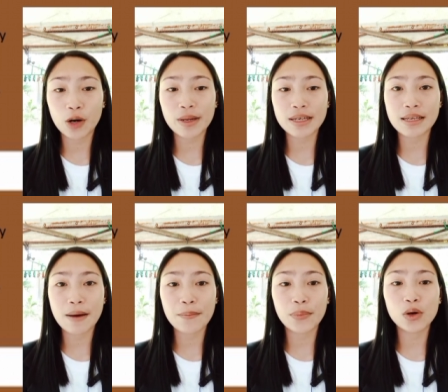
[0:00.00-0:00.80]

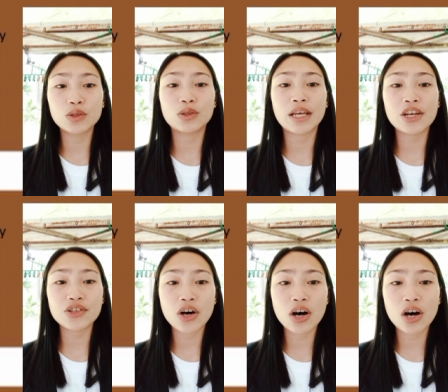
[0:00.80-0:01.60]
Example,
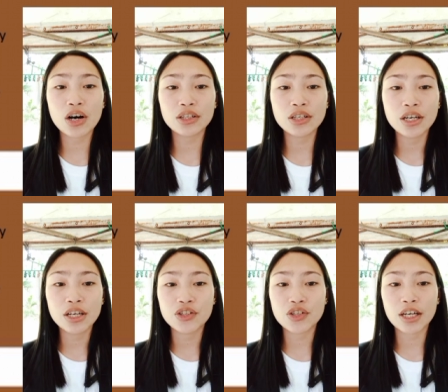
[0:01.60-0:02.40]
donation,
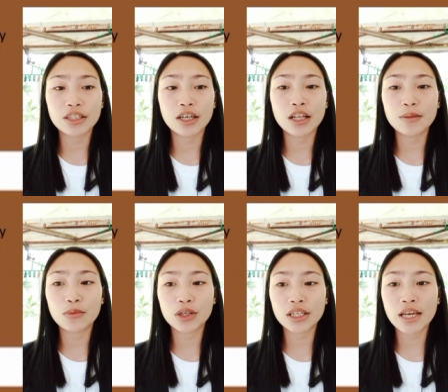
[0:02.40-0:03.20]
chattel,
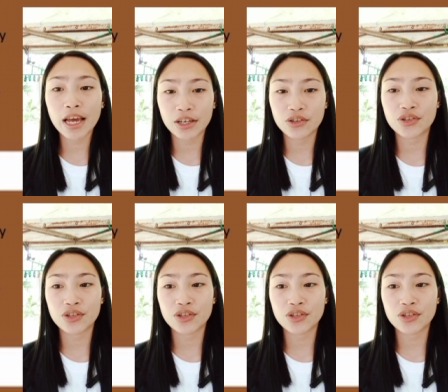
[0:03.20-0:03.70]
mortgage.